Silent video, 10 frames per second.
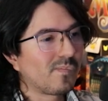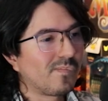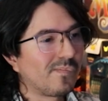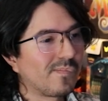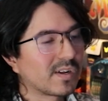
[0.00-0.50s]

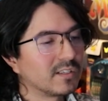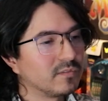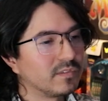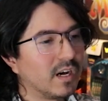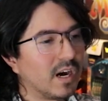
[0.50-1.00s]
Because
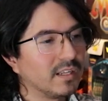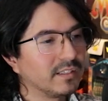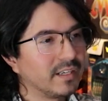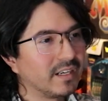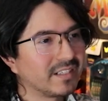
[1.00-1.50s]
if not,
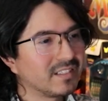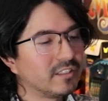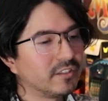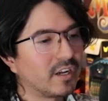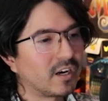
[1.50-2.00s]
then I could
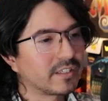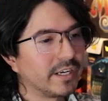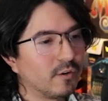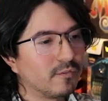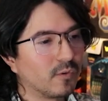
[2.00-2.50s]
still
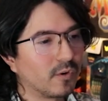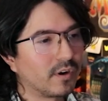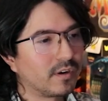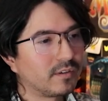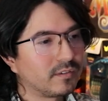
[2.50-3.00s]
Noctowl for